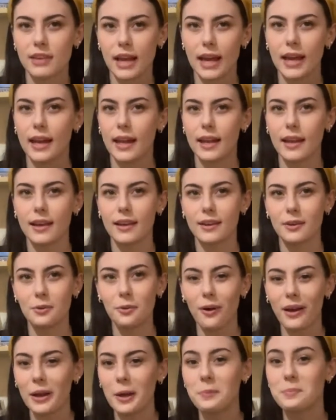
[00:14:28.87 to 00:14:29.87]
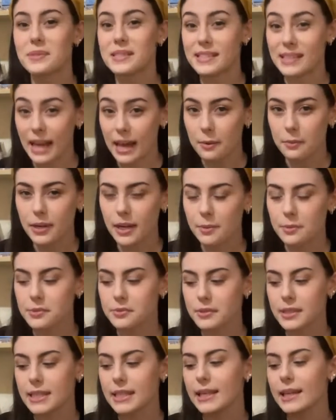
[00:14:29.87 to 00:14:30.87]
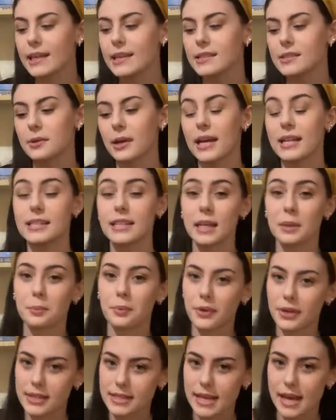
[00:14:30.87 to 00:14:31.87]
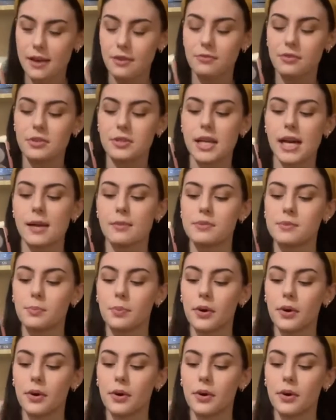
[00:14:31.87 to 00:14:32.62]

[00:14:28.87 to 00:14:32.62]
getting quite upset when I was reading it, so I had to like put it down a few times.